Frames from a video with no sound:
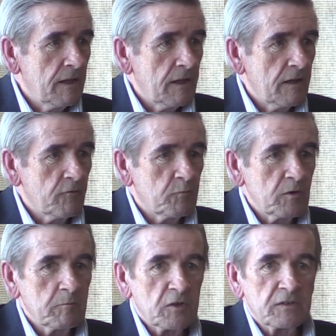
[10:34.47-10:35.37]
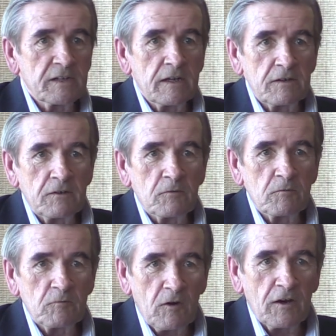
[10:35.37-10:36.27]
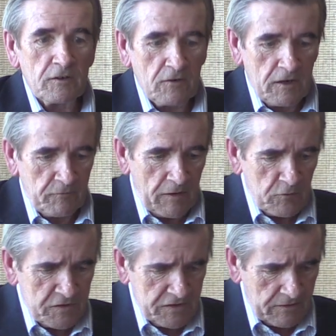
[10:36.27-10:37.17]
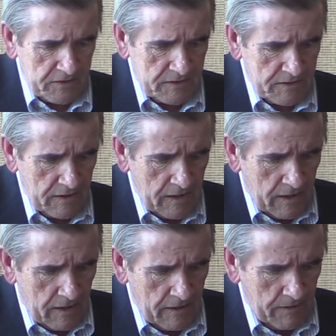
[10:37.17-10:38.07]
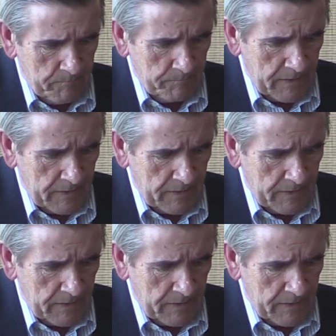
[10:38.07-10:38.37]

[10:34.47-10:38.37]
have pretty much stayed here on and off ever since. And